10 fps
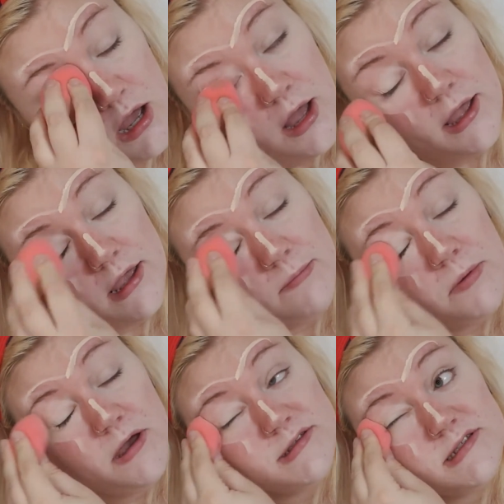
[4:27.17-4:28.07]
I
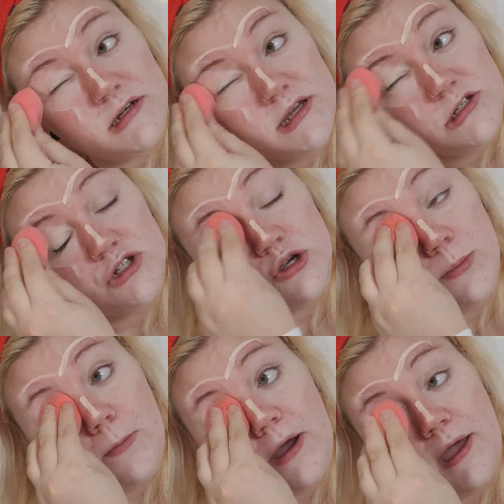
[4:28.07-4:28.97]
personally do
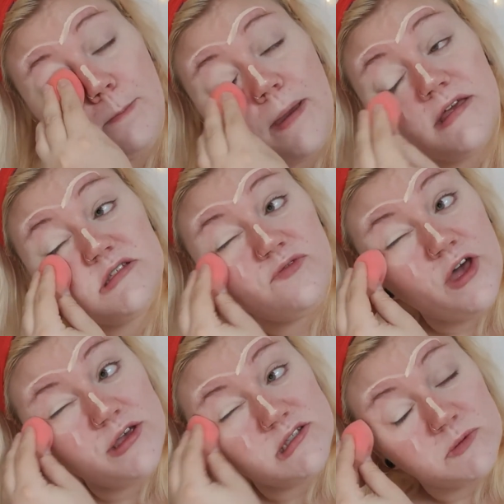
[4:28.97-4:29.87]
my base
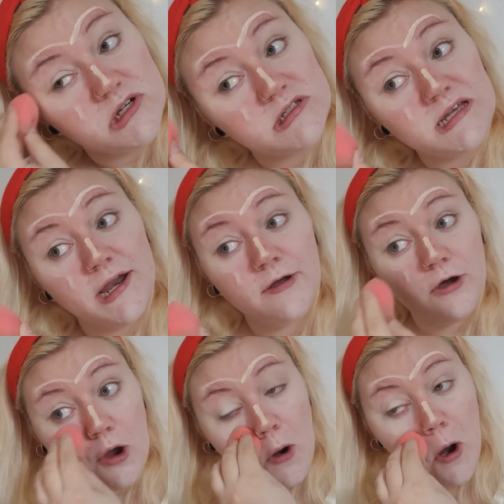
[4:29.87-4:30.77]
first because I
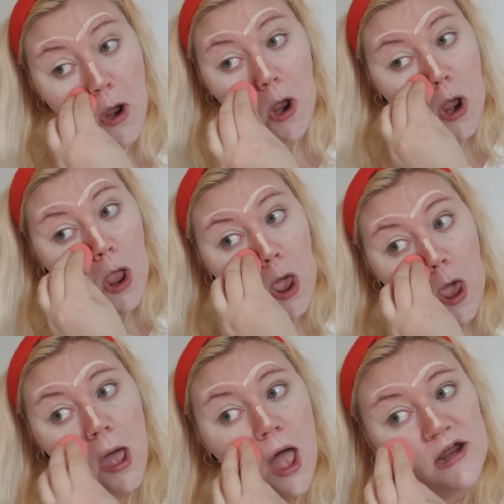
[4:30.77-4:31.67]
know
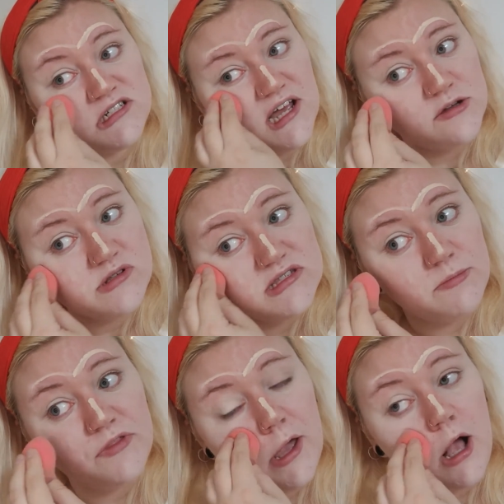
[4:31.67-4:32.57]
eyeshadow is
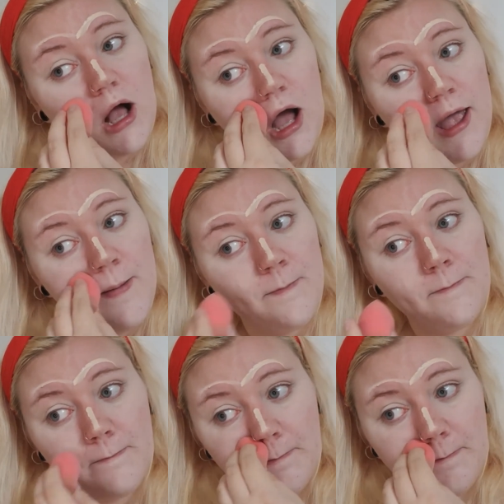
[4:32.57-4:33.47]
something
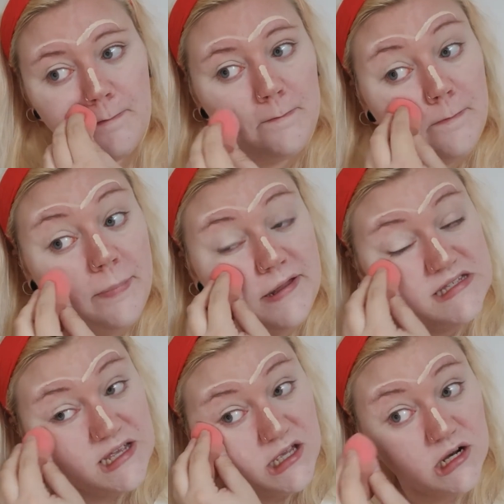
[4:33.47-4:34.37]
I'm
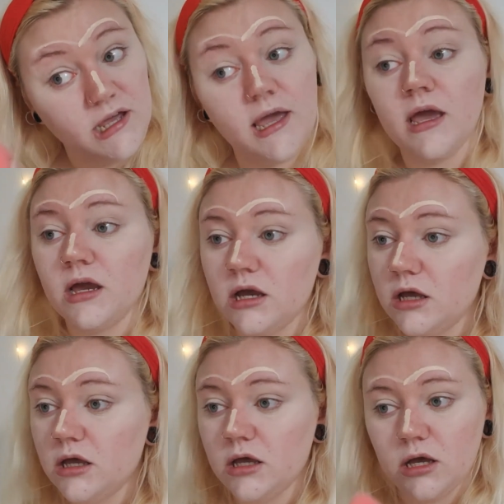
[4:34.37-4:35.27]
particularly,
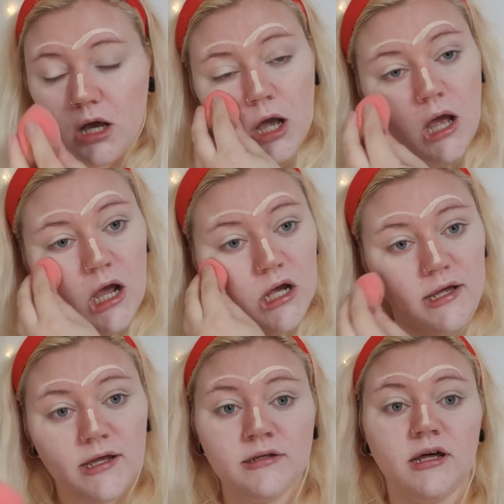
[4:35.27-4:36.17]

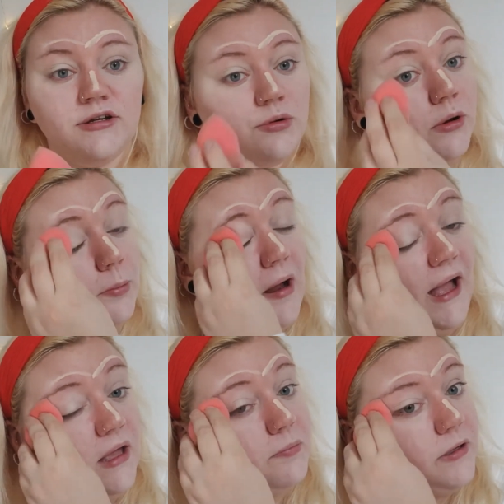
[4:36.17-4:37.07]
I don't want to
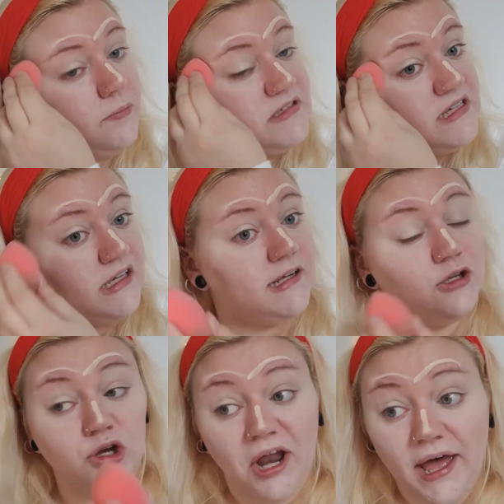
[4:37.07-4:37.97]
brag, but particularly
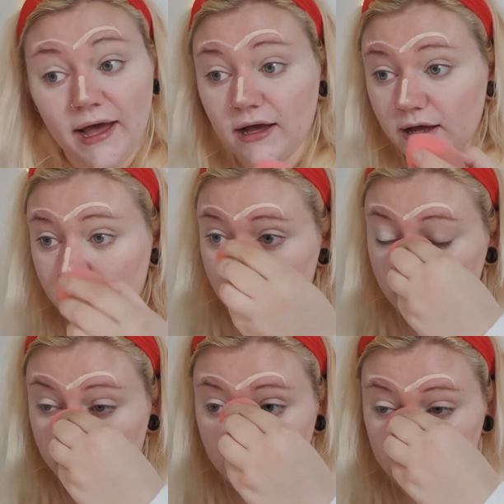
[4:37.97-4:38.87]
good at,
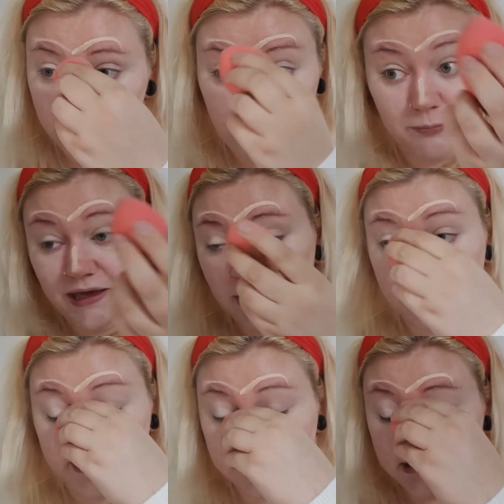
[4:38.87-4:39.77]
for me at
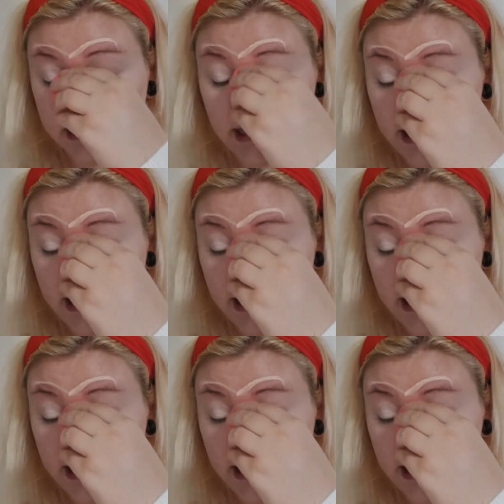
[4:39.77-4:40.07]
least.